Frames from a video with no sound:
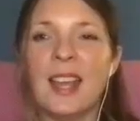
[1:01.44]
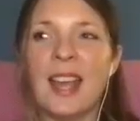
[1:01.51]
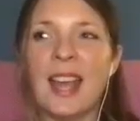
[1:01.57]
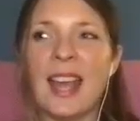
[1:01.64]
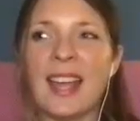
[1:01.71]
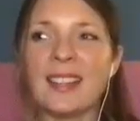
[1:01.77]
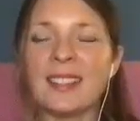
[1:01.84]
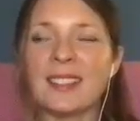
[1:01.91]

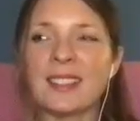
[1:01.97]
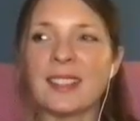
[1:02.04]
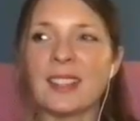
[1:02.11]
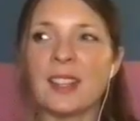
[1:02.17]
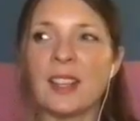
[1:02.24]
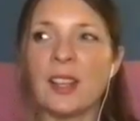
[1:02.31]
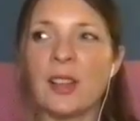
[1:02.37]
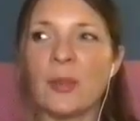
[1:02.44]
And
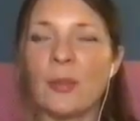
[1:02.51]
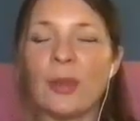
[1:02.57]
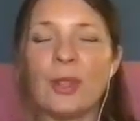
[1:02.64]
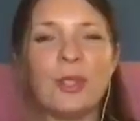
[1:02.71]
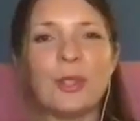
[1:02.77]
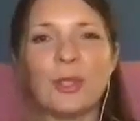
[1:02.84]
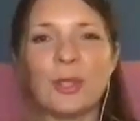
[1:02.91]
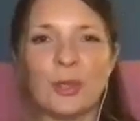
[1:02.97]
we're
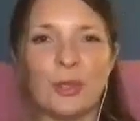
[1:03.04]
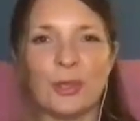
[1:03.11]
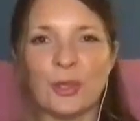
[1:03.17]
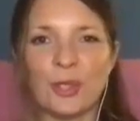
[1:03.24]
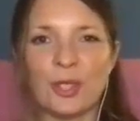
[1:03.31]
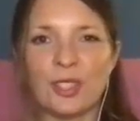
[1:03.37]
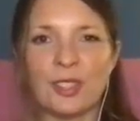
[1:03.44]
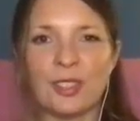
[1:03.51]
not
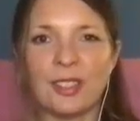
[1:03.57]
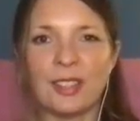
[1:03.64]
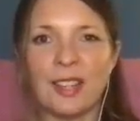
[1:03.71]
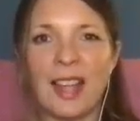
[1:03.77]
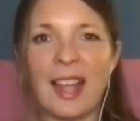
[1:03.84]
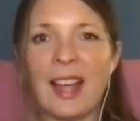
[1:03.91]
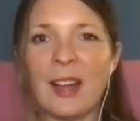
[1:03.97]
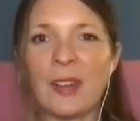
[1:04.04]
taught
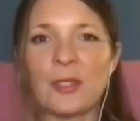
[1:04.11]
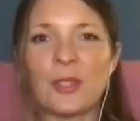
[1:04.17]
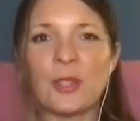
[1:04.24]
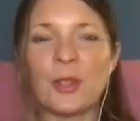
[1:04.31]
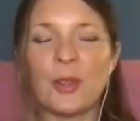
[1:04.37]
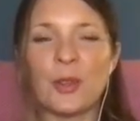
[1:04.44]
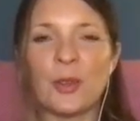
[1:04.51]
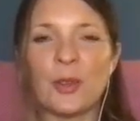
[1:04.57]
how
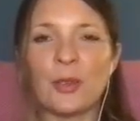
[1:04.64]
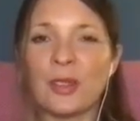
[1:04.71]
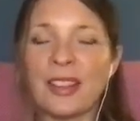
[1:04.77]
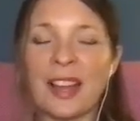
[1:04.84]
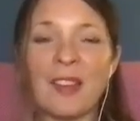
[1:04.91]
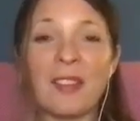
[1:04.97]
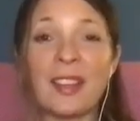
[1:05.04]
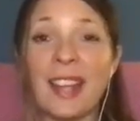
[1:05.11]
to
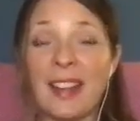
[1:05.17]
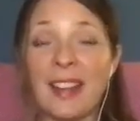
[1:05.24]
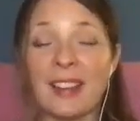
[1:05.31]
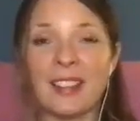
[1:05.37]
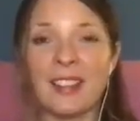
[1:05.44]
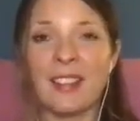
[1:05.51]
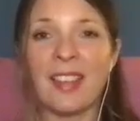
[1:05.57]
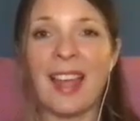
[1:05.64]

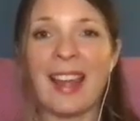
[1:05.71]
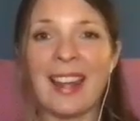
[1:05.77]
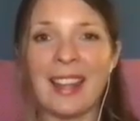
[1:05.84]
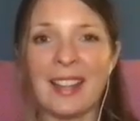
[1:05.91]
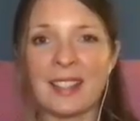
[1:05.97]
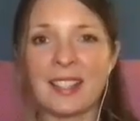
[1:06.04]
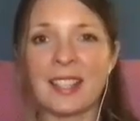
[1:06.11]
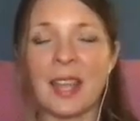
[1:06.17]
navigate that
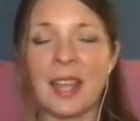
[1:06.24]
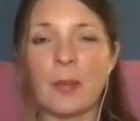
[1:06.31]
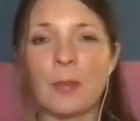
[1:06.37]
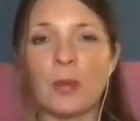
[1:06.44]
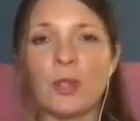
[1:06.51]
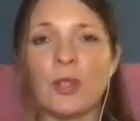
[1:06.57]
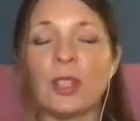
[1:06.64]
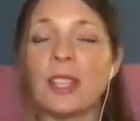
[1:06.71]
landscape.
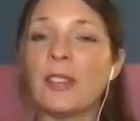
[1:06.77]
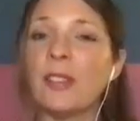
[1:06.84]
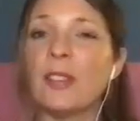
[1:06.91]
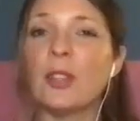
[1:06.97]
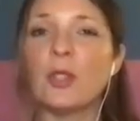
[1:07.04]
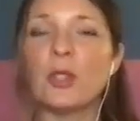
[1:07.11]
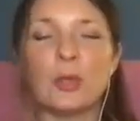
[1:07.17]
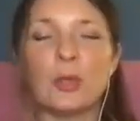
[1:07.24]
We're not given
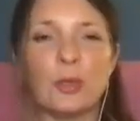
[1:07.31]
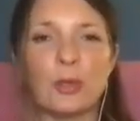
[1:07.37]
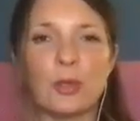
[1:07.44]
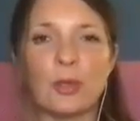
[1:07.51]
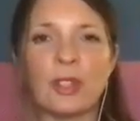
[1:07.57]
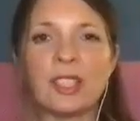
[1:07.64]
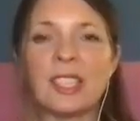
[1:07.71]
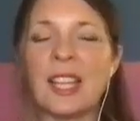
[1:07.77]
the tools
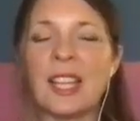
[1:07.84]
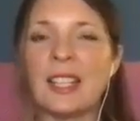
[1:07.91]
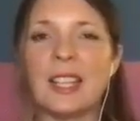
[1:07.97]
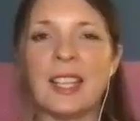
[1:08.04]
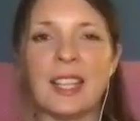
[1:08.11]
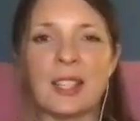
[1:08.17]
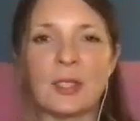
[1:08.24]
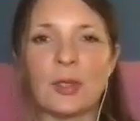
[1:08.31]
or the
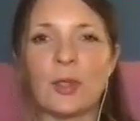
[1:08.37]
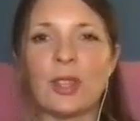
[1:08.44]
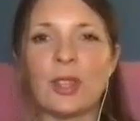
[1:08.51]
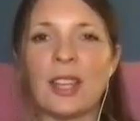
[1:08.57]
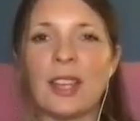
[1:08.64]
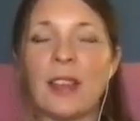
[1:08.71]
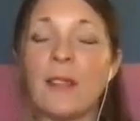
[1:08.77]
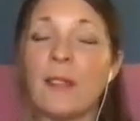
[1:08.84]
techniques or
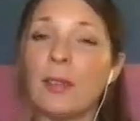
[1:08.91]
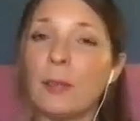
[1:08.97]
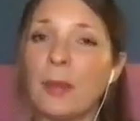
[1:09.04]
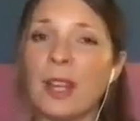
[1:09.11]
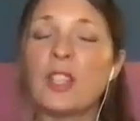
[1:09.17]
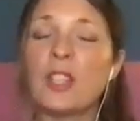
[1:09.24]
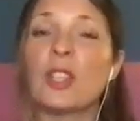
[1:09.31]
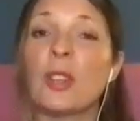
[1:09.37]
the
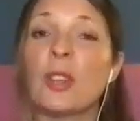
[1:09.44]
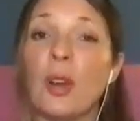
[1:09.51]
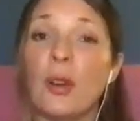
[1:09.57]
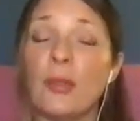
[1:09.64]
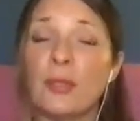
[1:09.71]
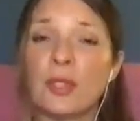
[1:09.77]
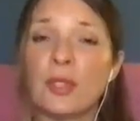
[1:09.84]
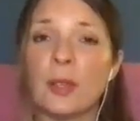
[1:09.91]
information
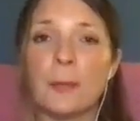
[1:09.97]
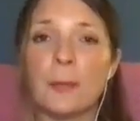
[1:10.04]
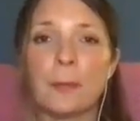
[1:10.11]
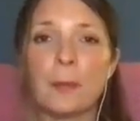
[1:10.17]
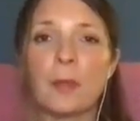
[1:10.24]
often.